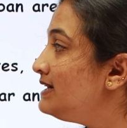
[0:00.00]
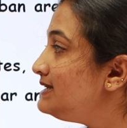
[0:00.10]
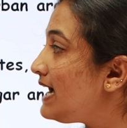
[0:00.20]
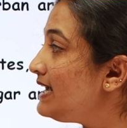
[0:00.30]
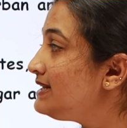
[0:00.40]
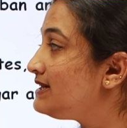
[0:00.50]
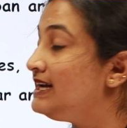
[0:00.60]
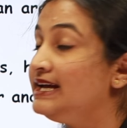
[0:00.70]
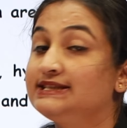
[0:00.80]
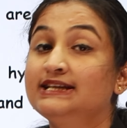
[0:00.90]

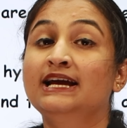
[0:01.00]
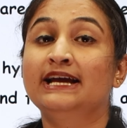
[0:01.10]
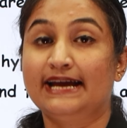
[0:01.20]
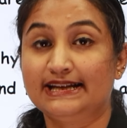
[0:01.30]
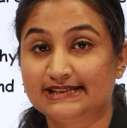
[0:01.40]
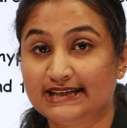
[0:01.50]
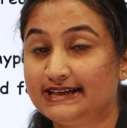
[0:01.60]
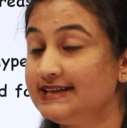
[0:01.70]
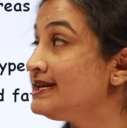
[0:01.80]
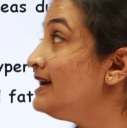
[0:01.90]
diet-related NCDs,